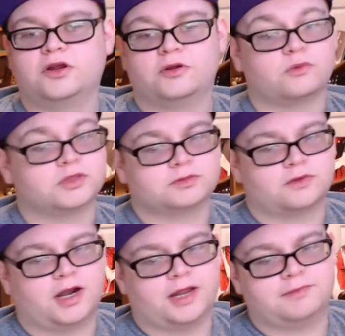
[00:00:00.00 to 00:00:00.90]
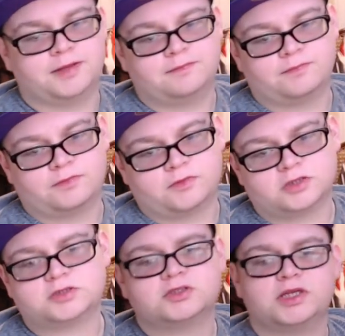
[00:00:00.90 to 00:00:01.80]
watch some great anime.
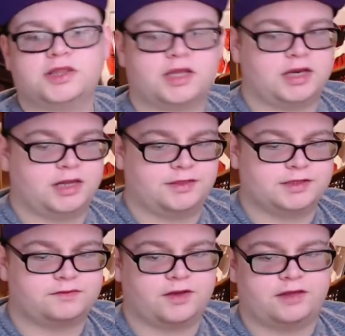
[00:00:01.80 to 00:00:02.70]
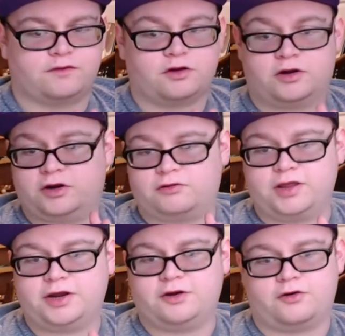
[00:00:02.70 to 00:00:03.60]
Also, do you think any of these five are
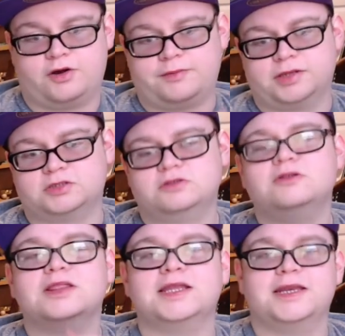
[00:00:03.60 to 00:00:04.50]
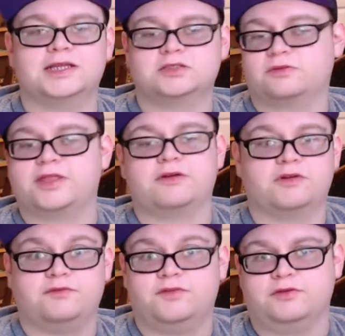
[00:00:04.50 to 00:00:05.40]
unrated, or am I too lenient with how
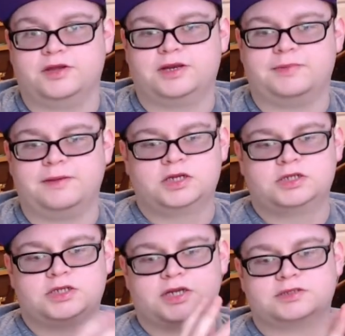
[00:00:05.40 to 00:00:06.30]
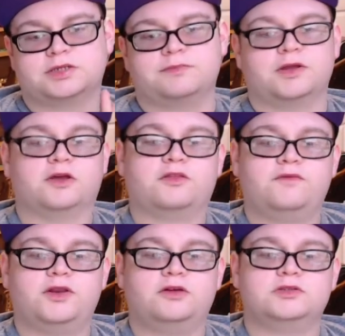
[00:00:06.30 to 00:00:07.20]
I view anime? Check out some of my other
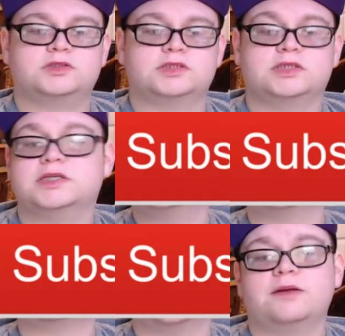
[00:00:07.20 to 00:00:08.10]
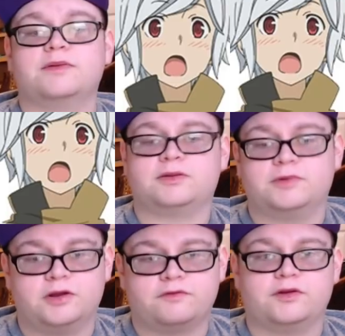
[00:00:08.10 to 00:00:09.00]
videos, hit subscribe, and the bell to be
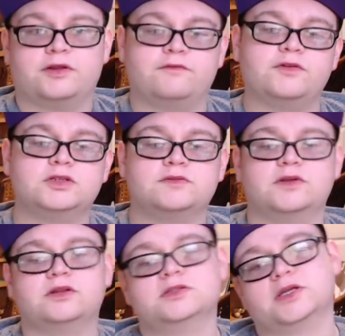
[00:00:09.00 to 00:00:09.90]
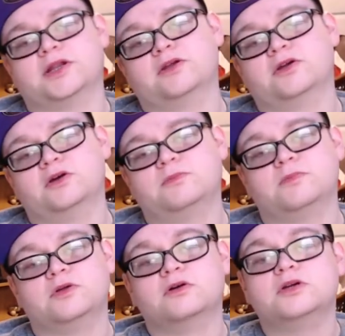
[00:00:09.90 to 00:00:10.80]
notified of future videos, and I
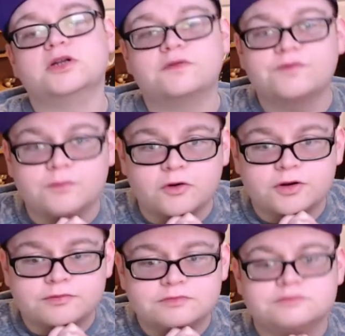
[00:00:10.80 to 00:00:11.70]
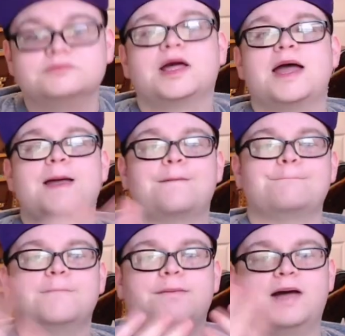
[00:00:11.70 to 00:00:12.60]
hope you'll return for more.
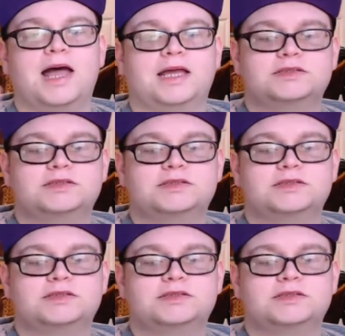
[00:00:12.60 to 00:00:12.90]
Bye-bye.